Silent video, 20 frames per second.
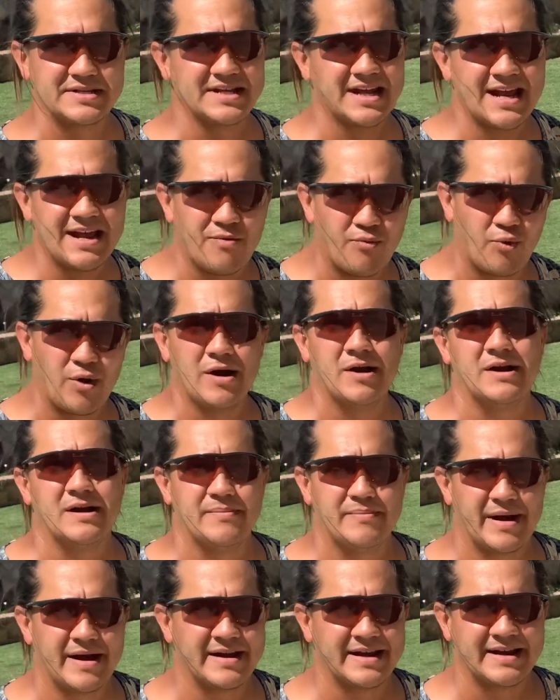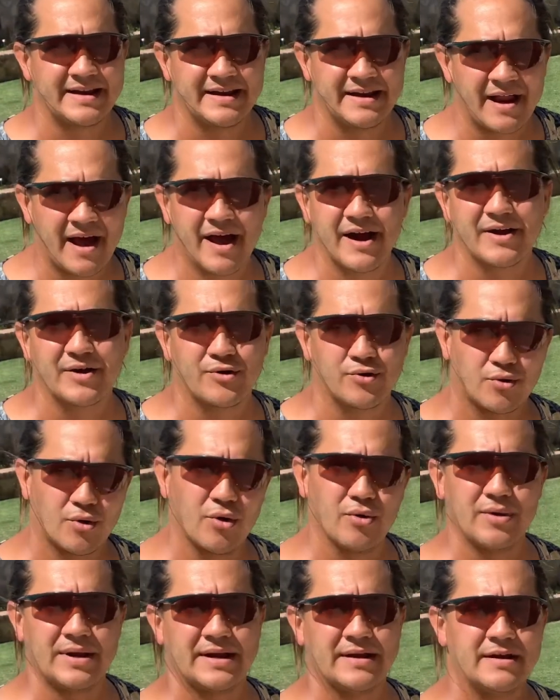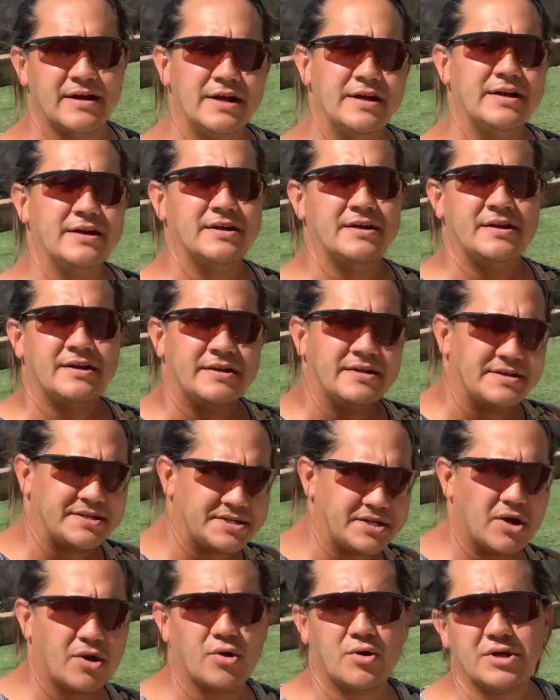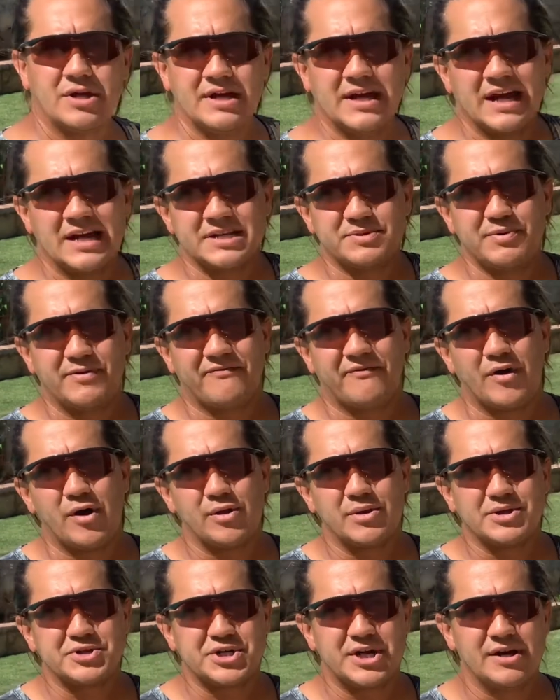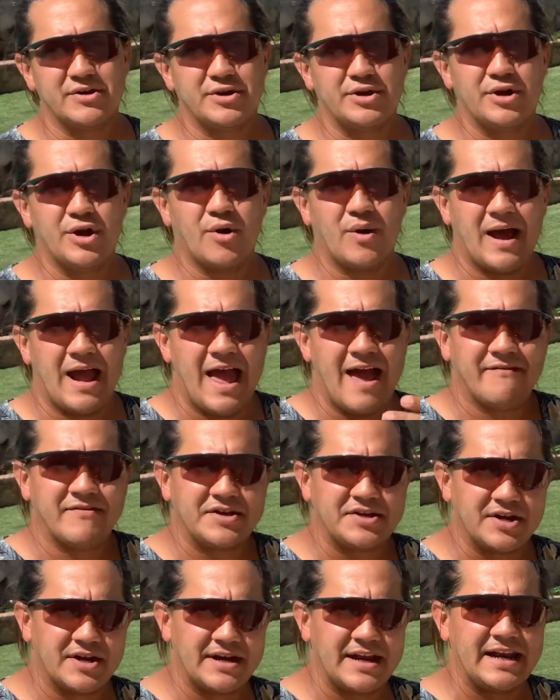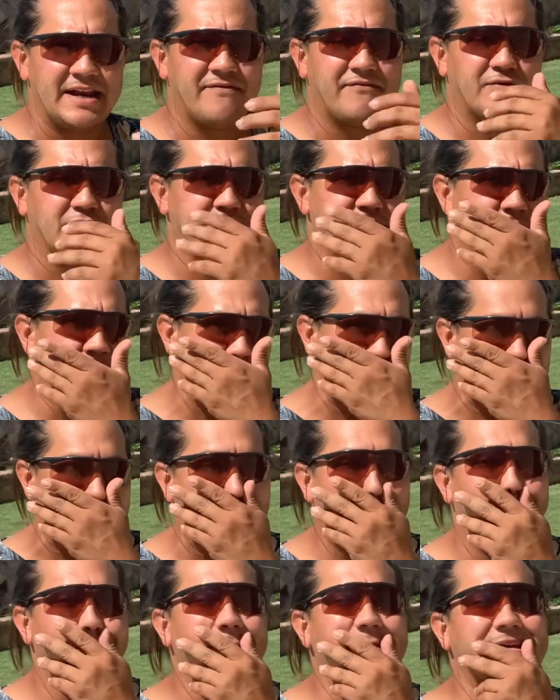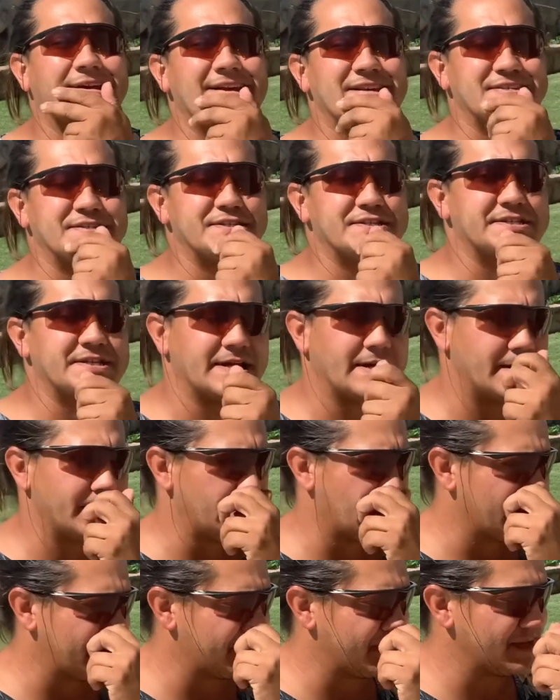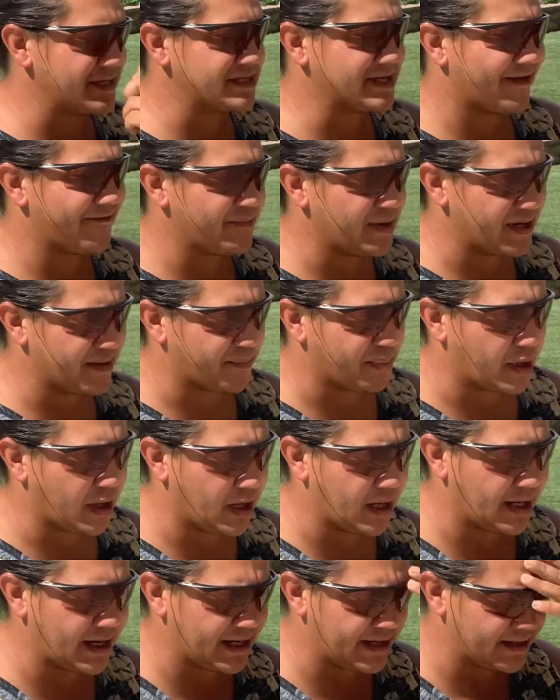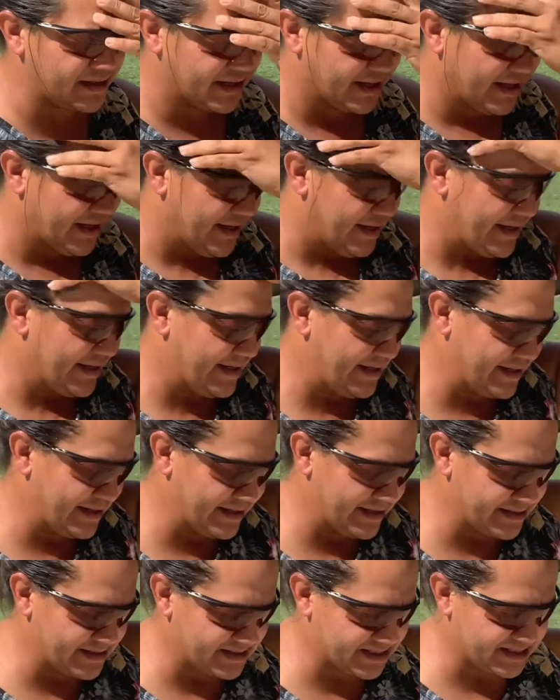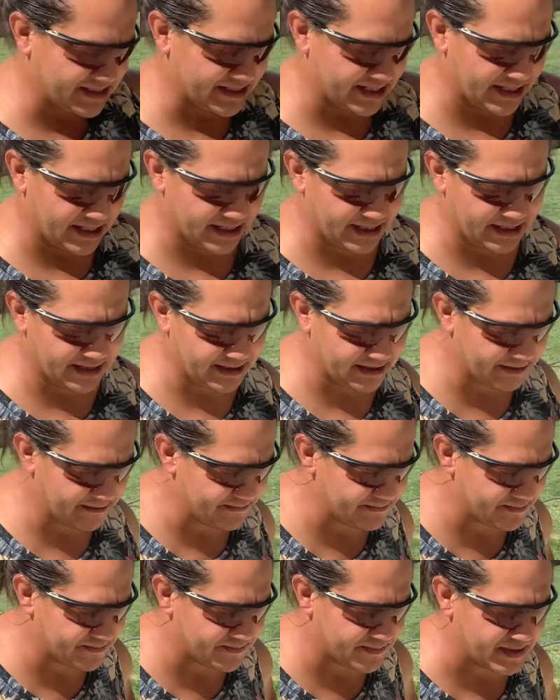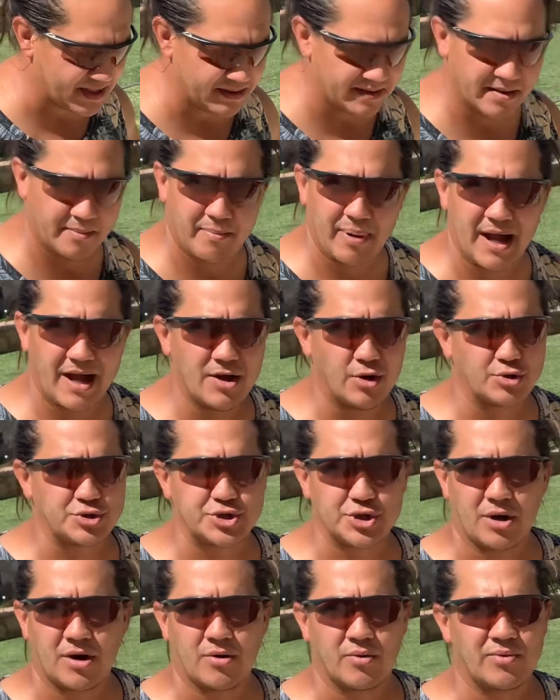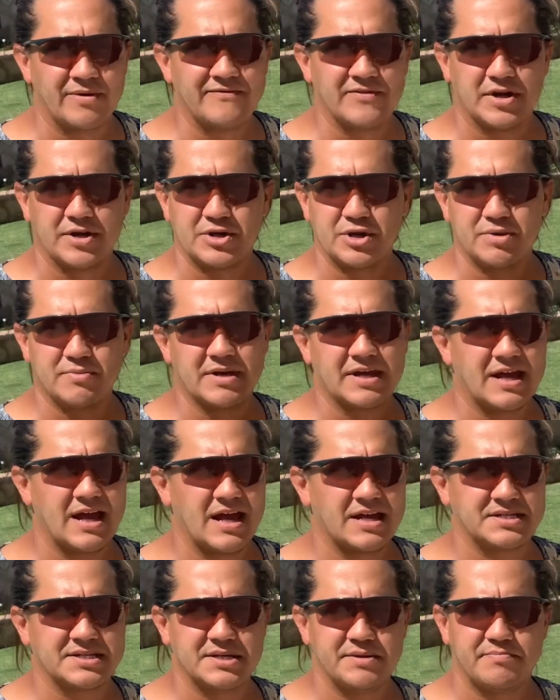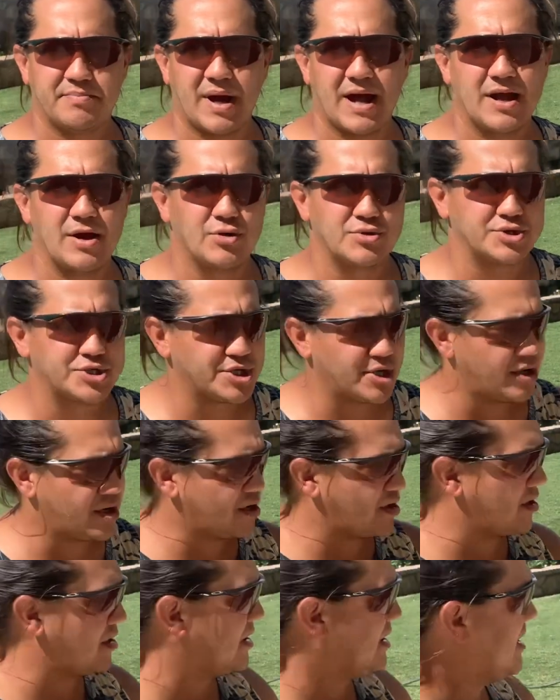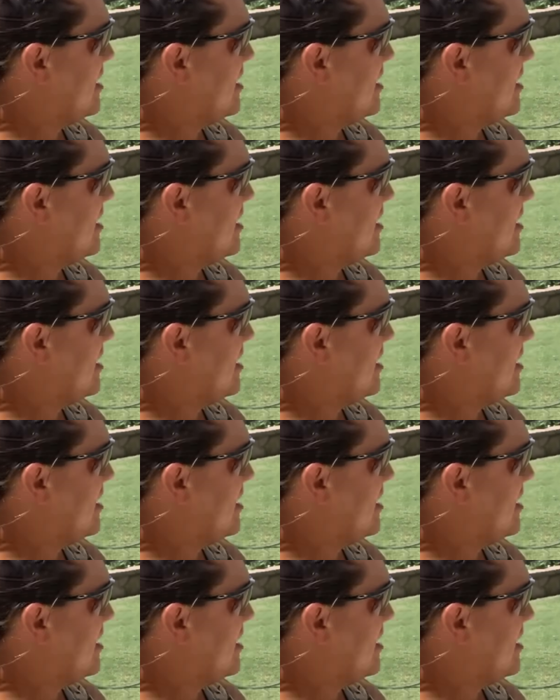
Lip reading: I ain't worried about it not growing. So you guys been following the channel, you know I haven't done any fertility applications yet. The only things I've been applying is the biochar. We've done humic acid, biochar.